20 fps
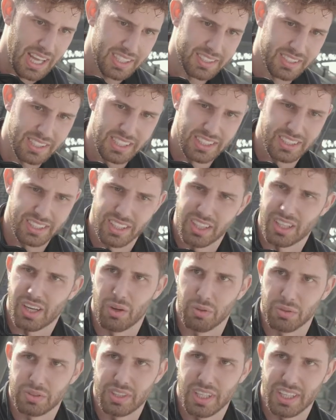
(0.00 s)
last season the
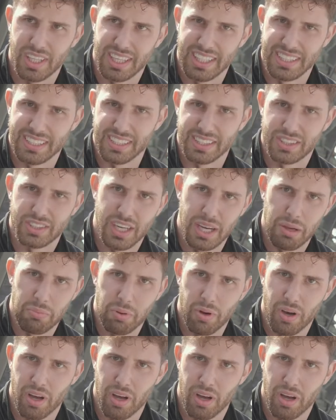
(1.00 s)
coach said I needed to try and